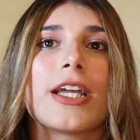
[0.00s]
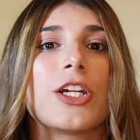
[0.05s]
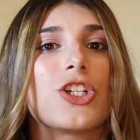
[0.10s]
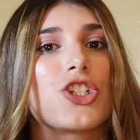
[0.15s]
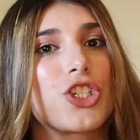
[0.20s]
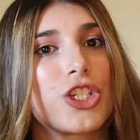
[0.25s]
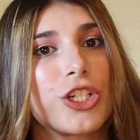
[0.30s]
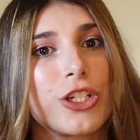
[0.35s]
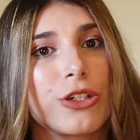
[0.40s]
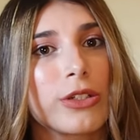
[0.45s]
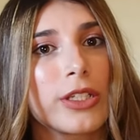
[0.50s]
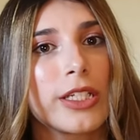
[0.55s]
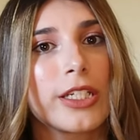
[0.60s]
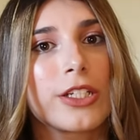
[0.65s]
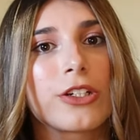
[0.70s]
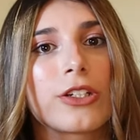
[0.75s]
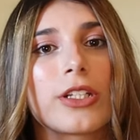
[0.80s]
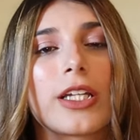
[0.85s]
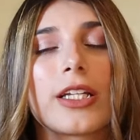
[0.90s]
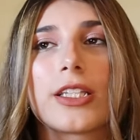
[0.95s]
a
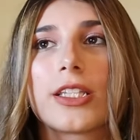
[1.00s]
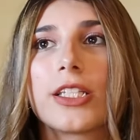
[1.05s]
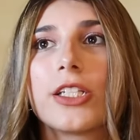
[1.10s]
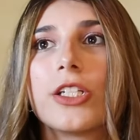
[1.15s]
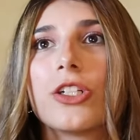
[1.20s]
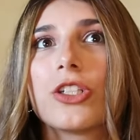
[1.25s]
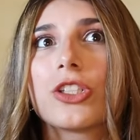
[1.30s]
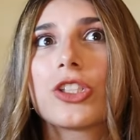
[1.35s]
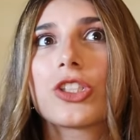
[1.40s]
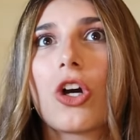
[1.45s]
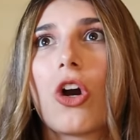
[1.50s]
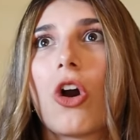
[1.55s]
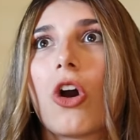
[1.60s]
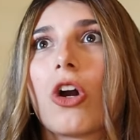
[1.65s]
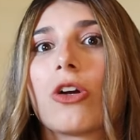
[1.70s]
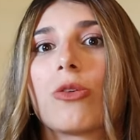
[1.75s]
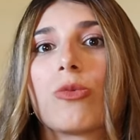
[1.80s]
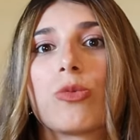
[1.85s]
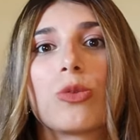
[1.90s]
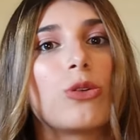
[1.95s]
cheerleader. Like these
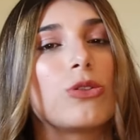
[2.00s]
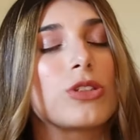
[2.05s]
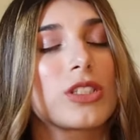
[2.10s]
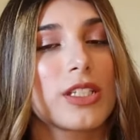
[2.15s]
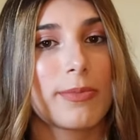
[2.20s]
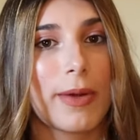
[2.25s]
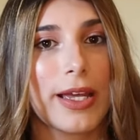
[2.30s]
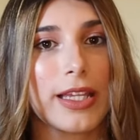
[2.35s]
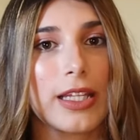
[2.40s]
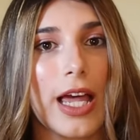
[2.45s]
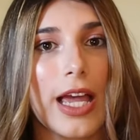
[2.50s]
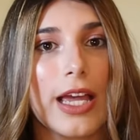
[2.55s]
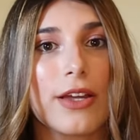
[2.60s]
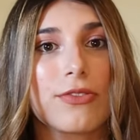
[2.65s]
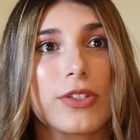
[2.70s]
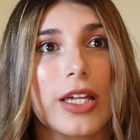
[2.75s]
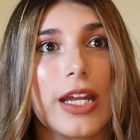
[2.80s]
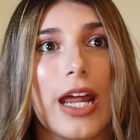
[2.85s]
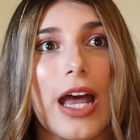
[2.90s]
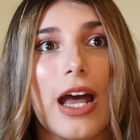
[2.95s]
are roles in my
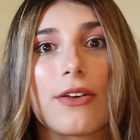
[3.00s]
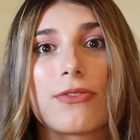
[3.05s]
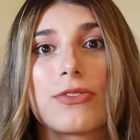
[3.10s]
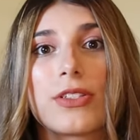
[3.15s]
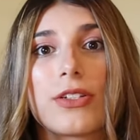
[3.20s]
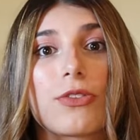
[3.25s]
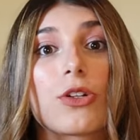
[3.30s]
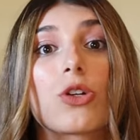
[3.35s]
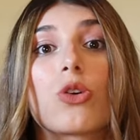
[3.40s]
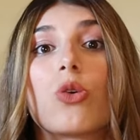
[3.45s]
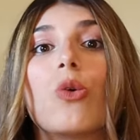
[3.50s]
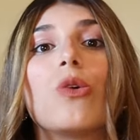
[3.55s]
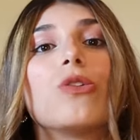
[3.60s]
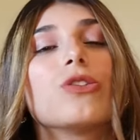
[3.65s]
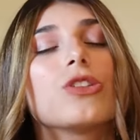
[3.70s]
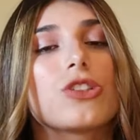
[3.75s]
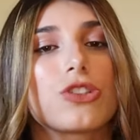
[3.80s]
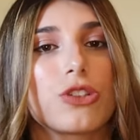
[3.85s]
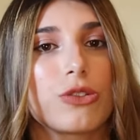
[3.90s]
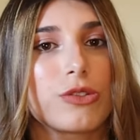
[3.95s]
life that have different
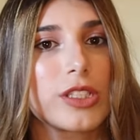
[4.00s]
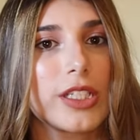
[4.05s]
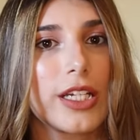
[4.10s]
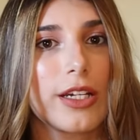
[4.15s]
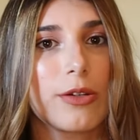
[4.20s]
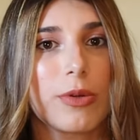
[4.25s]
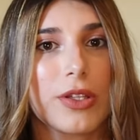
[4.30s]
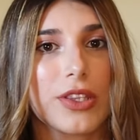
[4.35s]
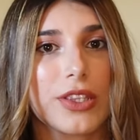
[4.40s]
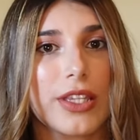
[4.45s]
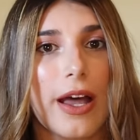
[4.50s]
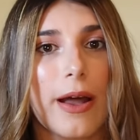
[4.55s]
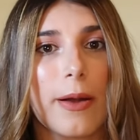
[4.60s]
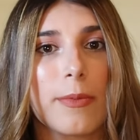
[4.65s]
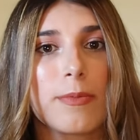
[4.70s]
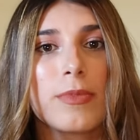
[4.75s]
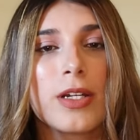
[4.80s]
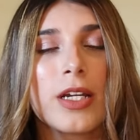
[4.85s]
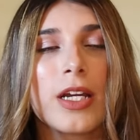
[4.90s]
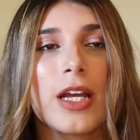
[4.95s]
goals associated with
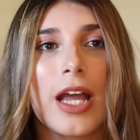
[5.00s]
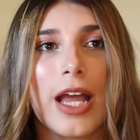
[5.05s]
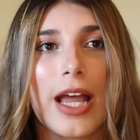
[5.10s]
them.